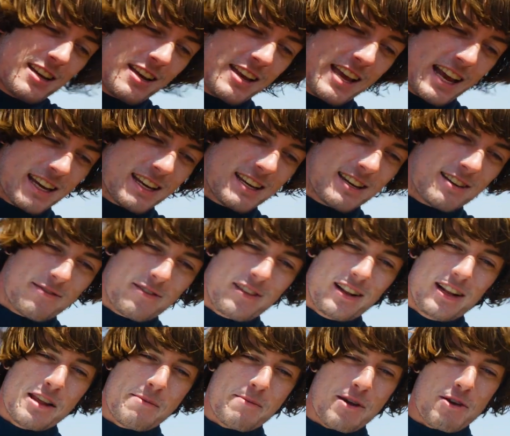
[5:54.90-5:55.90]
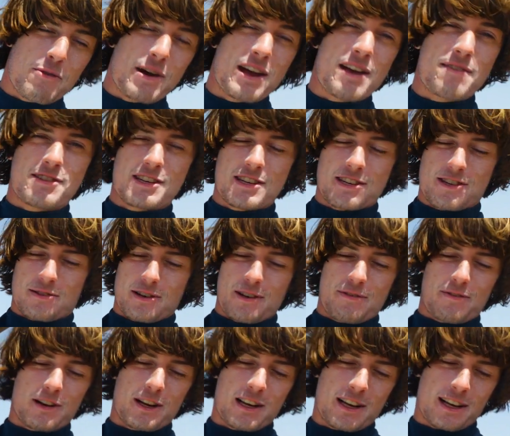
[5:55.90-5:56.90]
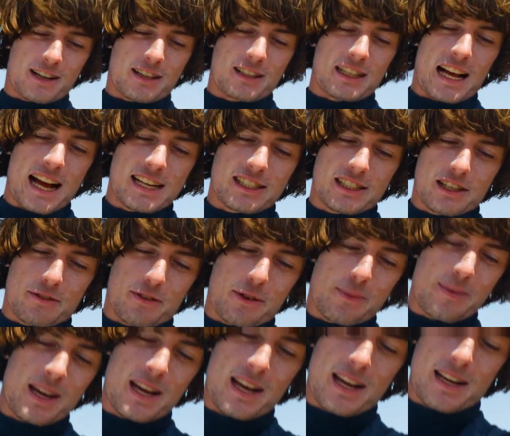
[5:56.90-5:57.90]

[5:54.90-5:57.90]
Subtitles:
get Limit Waves in Tarifa to glass it for me,